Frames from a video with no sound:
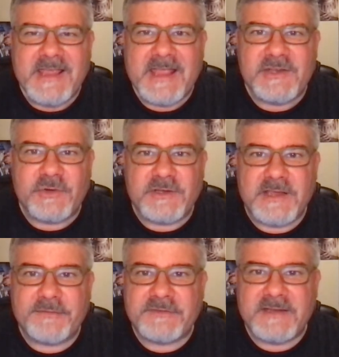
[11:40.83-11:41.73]
and your
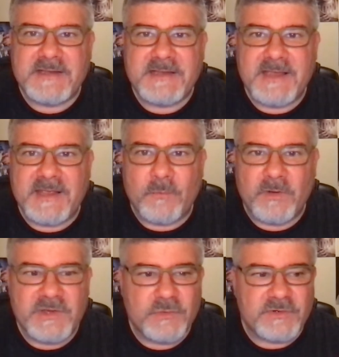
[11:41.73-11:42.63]
gifting and
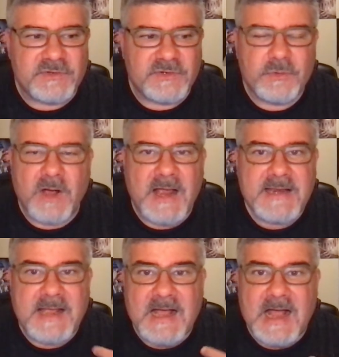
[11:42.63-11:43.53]
what you can do.
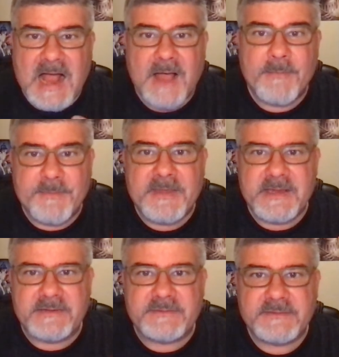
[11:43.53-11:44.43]
I I'm
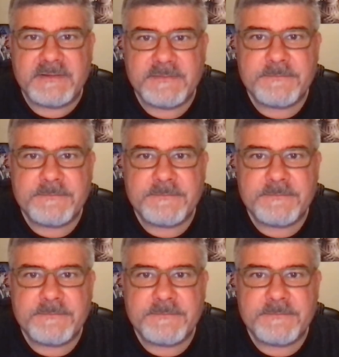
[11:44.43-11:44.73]
amazed,